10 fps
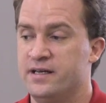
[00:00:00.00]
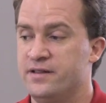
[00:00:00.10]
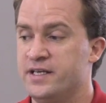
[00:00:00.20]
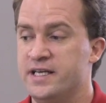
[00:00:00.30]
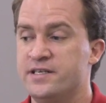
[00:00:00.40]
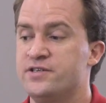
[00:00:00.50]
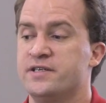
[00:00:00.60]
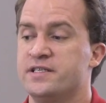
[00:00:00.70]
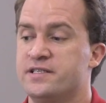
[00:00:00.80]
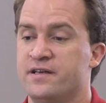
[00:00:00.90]
the
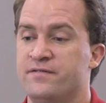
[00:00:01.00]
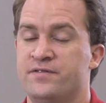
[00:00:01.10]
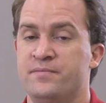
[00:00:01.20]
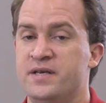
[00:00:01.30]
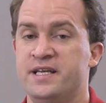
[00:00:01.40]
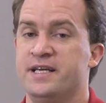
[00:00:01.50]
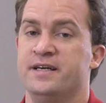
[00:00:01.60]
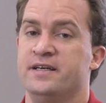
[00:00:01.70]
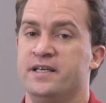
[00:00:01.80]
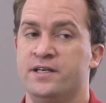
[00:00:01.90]
interest of the
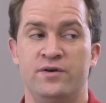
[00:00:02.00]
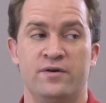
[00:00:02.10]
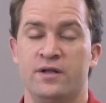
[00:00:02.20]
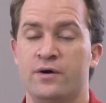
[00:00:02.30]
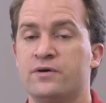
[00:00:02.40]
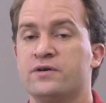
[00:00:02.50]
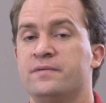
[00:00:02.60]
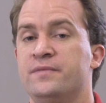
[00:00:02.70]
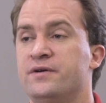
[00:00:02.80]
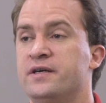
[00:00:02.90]
media in your local
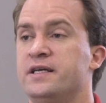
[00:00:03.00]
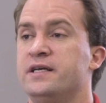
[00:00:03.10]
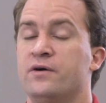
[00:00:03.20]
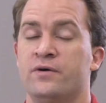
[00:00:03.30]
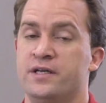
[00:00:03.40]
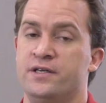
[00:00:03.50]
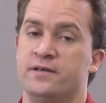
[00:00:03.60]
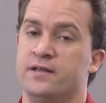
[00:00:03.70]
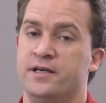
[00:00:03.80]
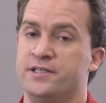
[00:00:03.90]
community or in
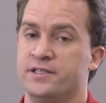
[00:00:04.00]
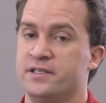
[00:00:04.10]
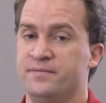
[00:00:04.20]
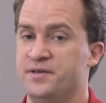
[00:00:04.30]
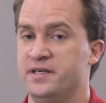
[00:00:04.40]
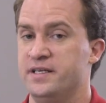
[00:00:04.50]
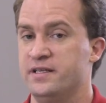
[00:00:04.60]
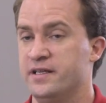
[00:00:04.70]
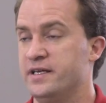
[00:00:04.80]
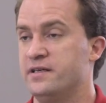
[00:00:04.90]
your larger community,
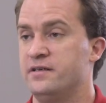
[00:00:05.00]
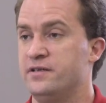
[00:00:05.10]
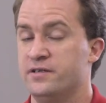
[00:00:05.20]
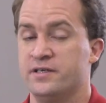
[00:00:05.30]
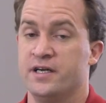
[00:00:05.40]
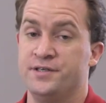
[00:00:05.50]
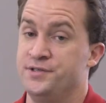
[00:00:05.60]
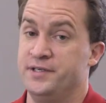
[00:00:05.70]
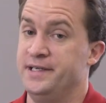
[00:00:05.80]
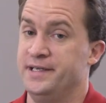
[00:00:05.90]
like your
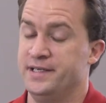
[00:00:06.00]
country?